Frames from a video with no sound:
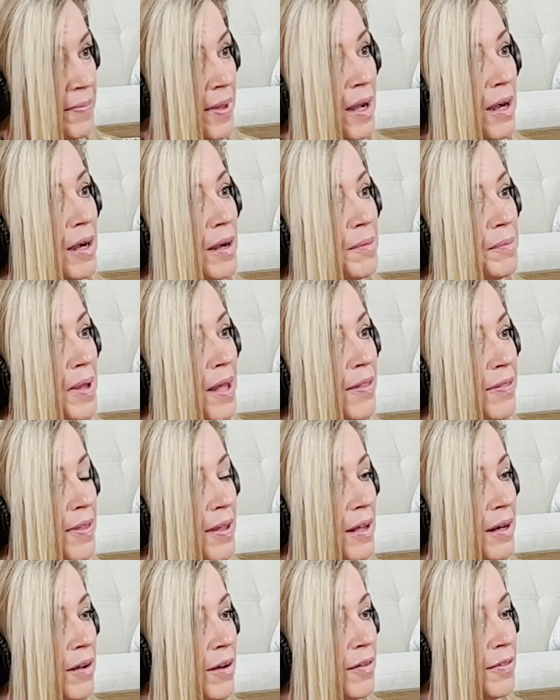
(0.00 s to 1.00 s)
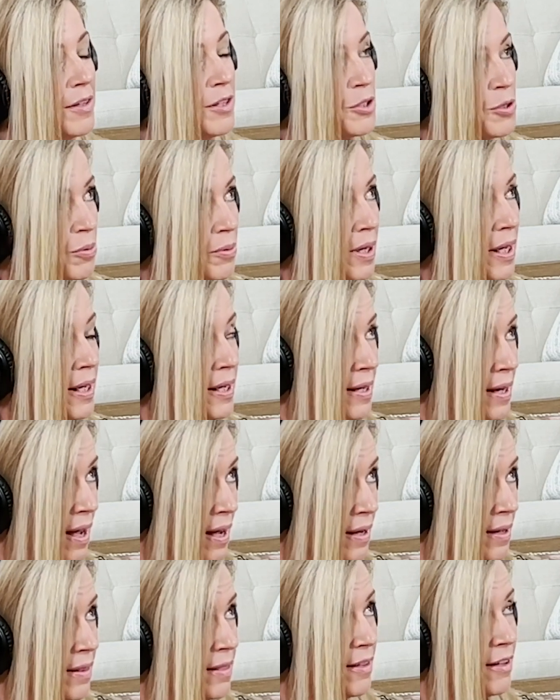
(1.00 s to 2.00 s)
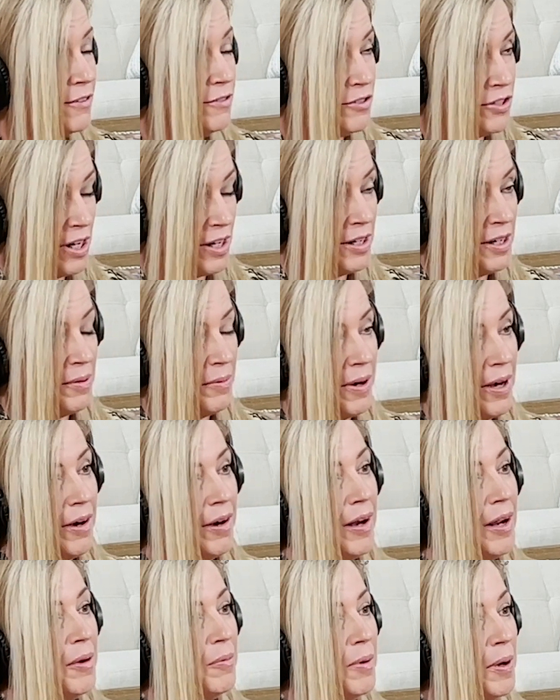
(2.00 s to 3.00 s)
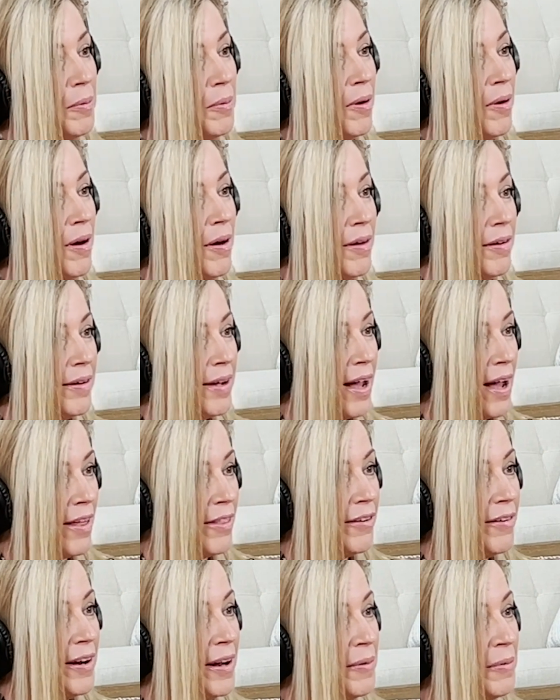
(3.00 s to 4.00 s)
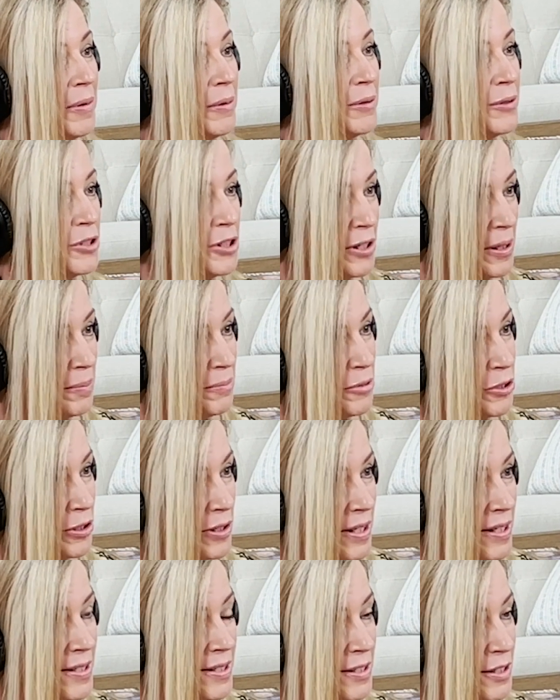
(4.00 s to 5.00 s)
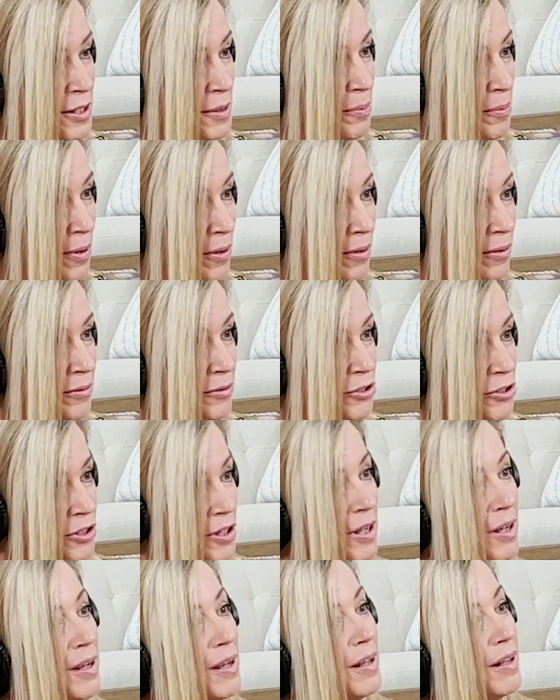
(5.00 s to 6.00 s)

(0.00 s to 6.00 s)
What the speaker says: And then on the 29th of January, we will all gather and we will chip trees into mulch.